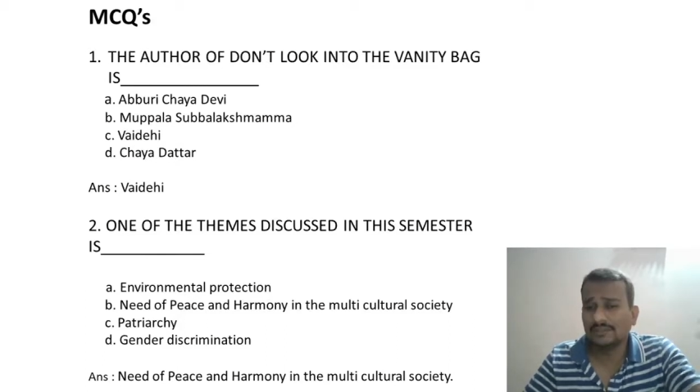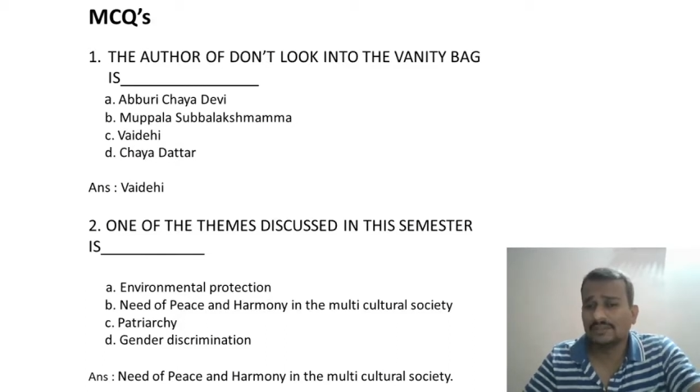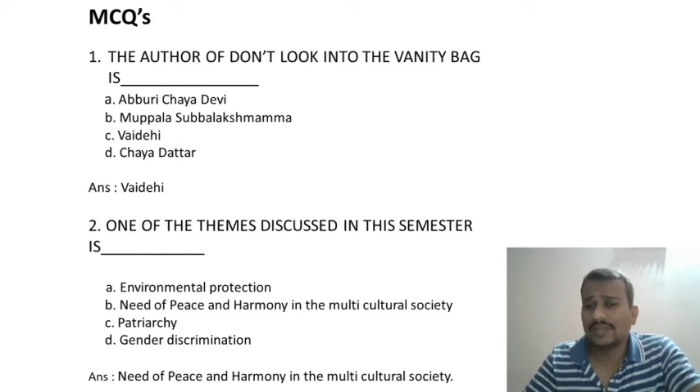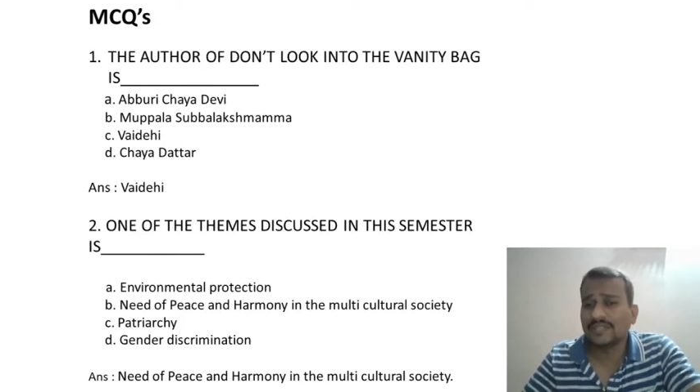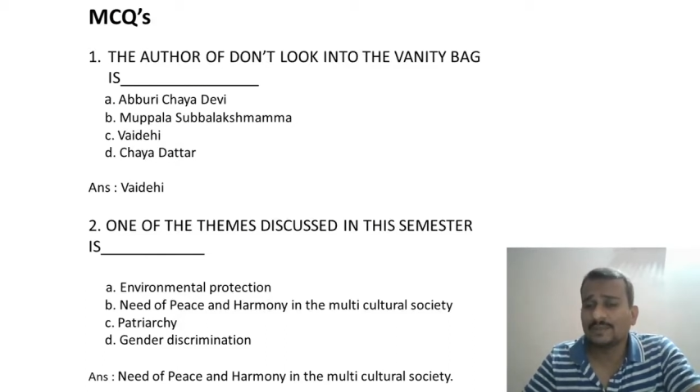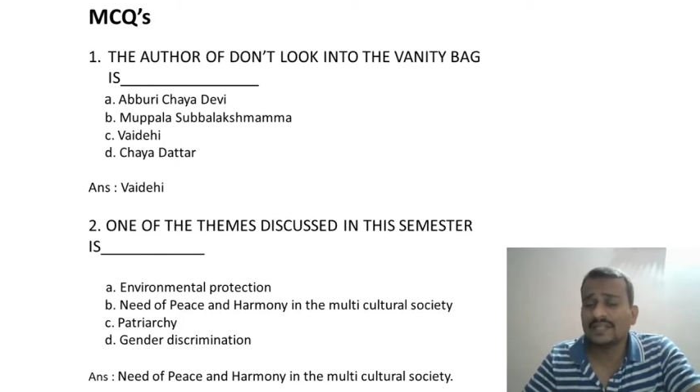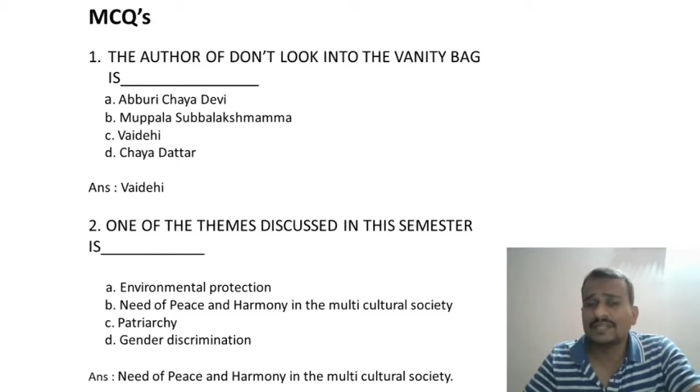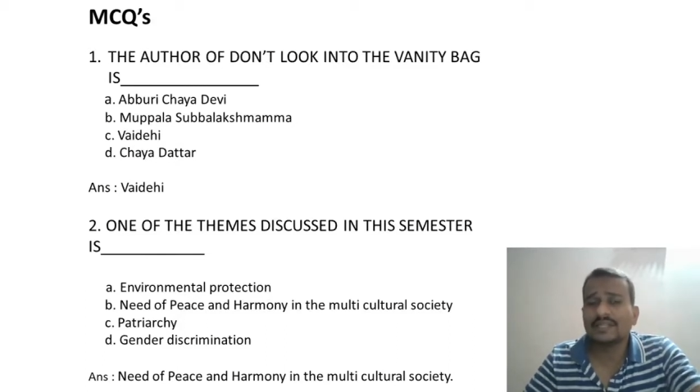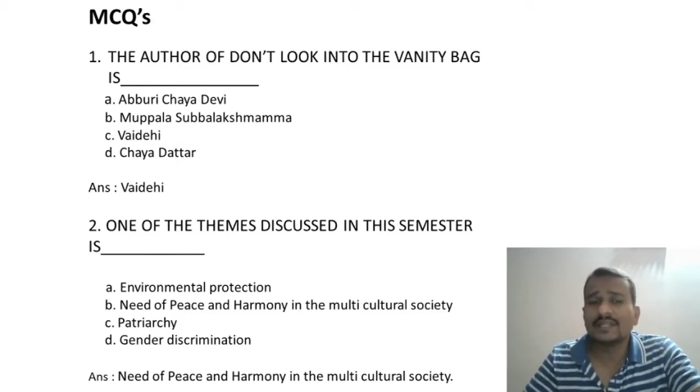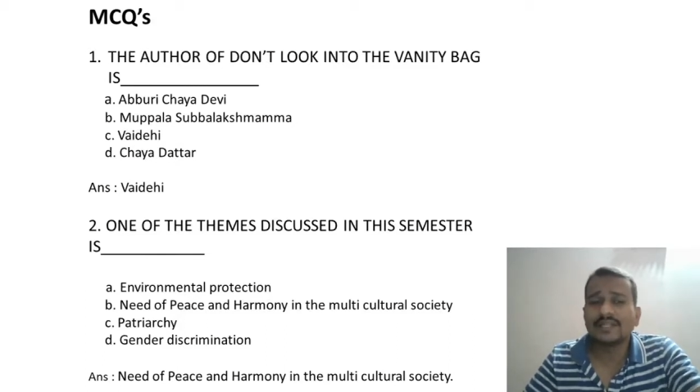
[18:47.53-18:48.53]

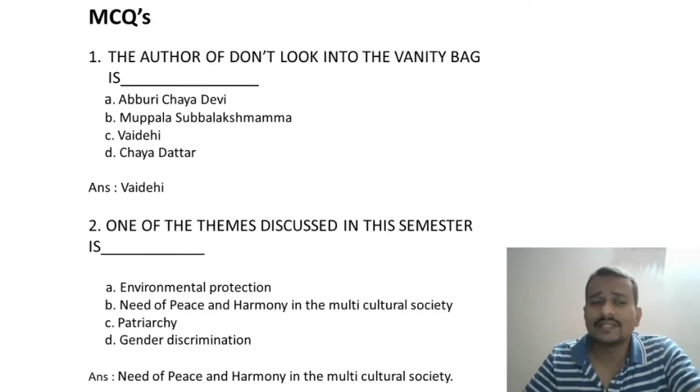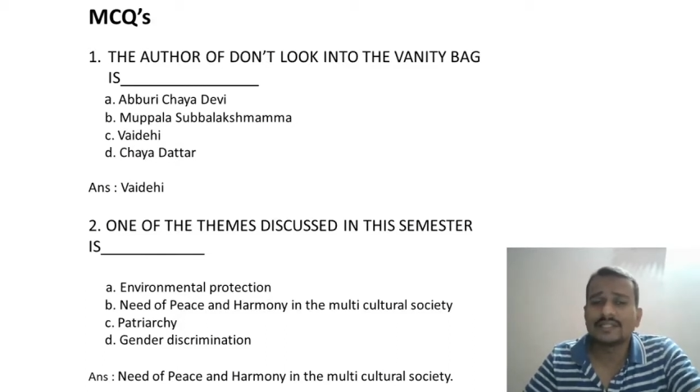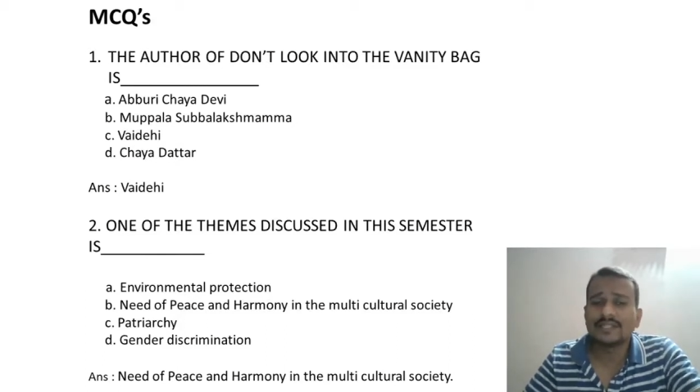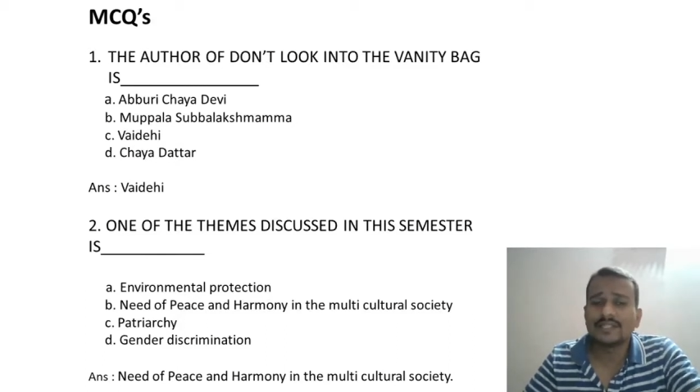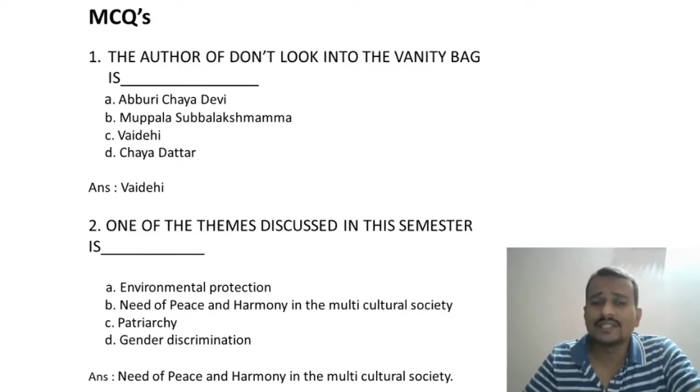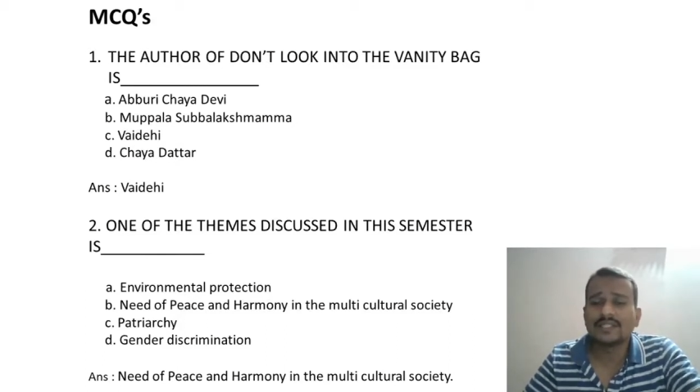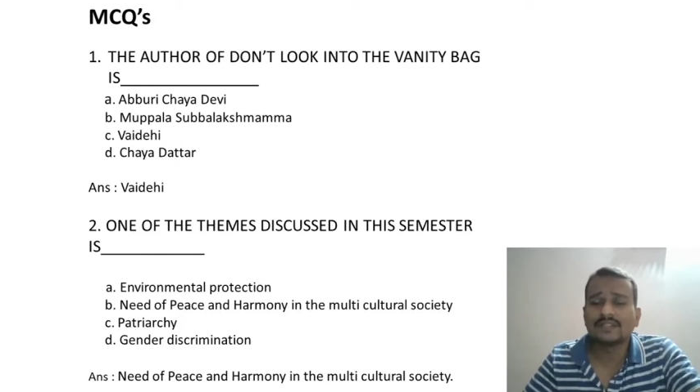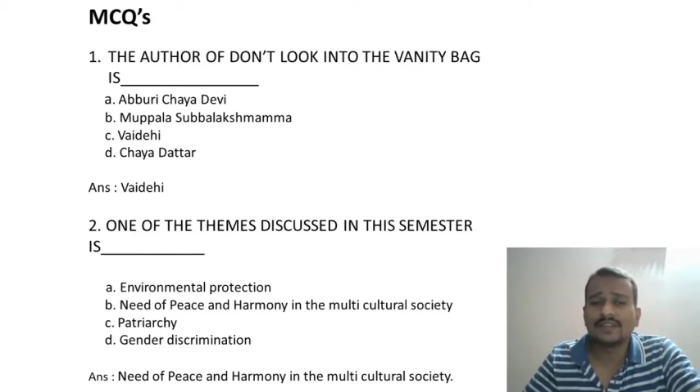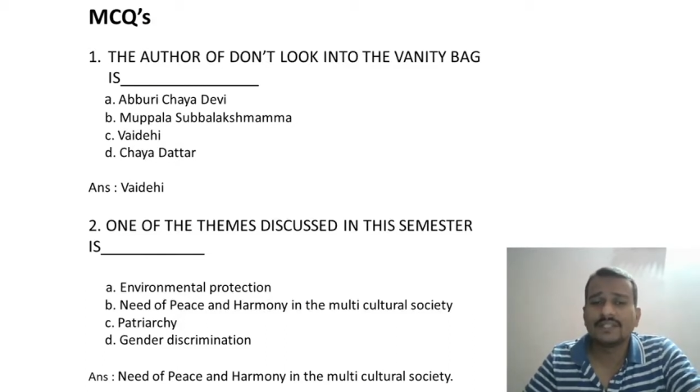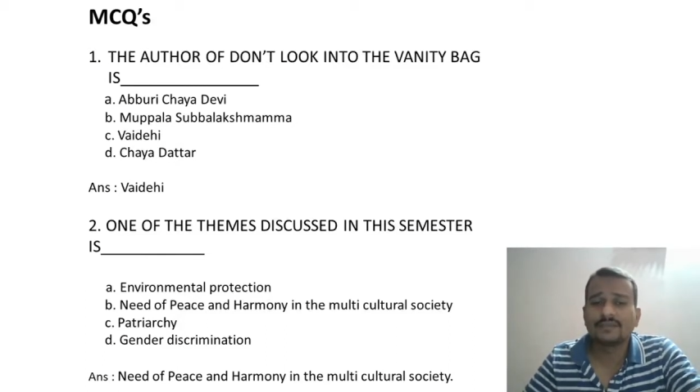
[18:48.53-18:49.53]
explicitly discussed in
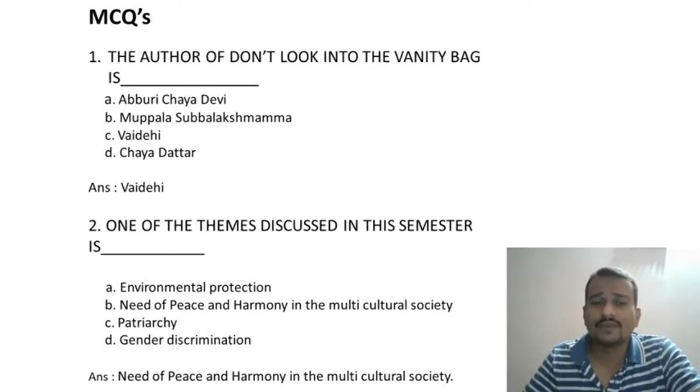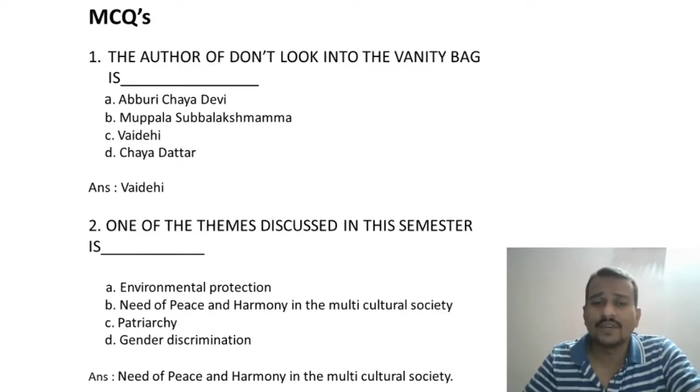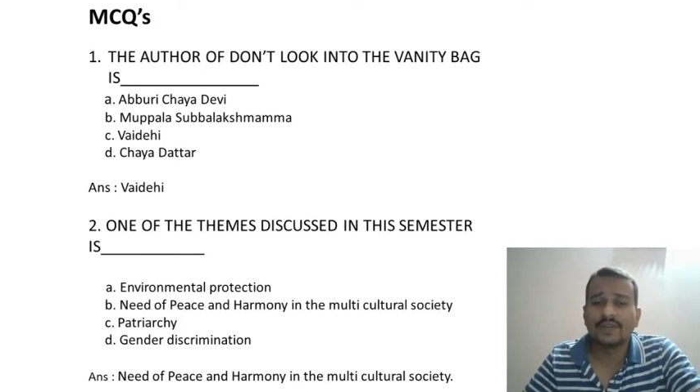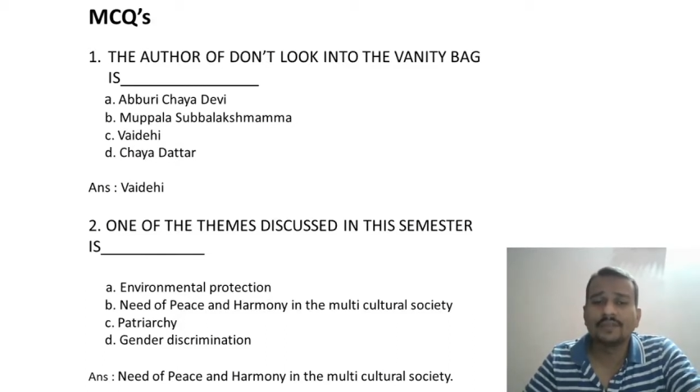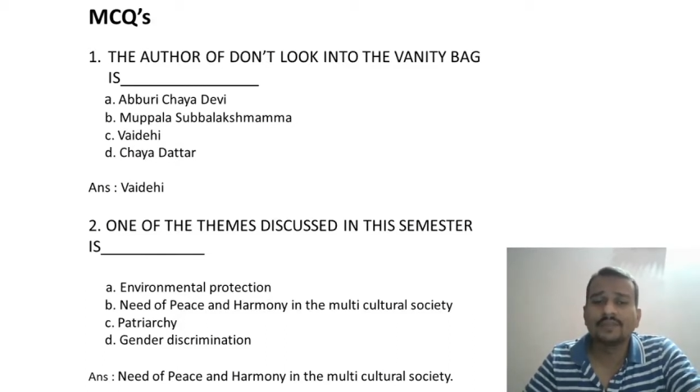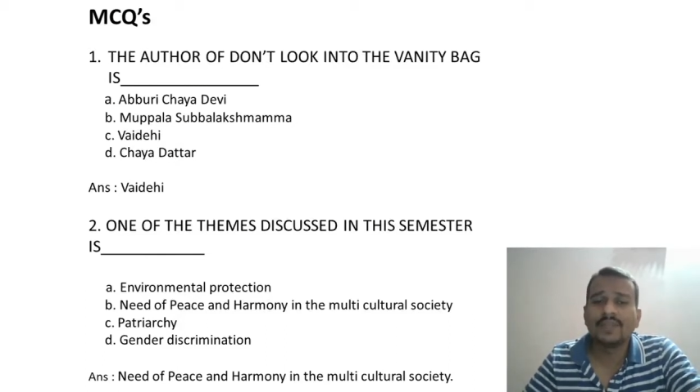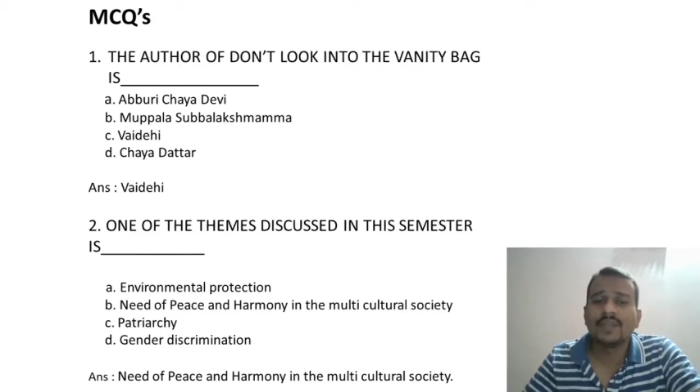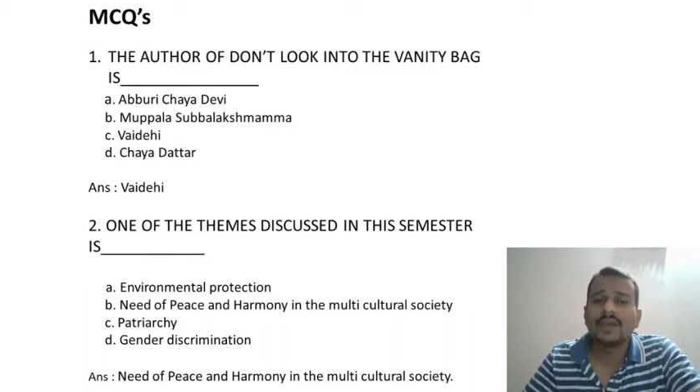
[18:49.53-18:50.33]
the first poem.